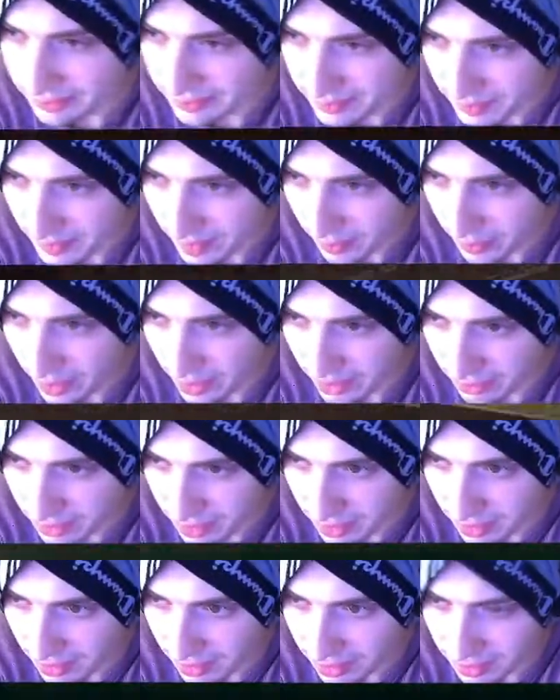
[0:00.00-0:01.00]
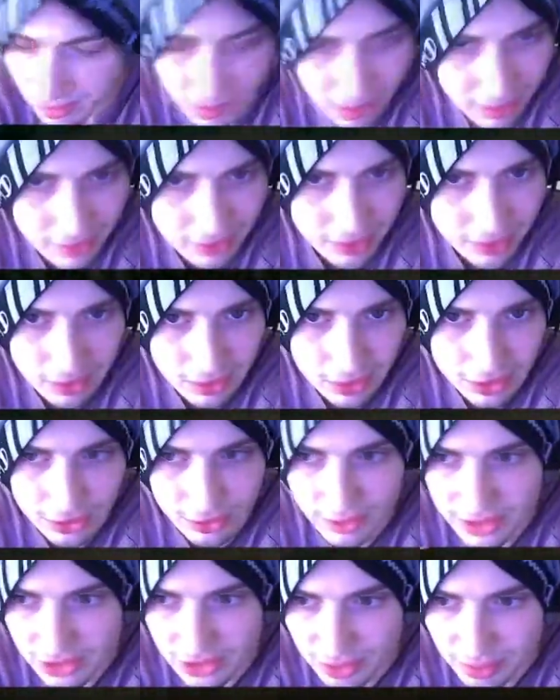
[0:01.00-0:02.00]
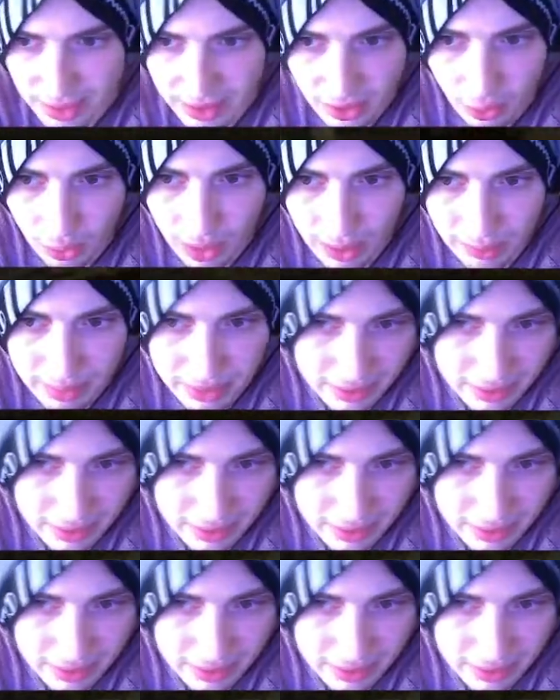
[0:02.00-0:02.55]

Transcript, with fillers: Whatever other close range meta weapon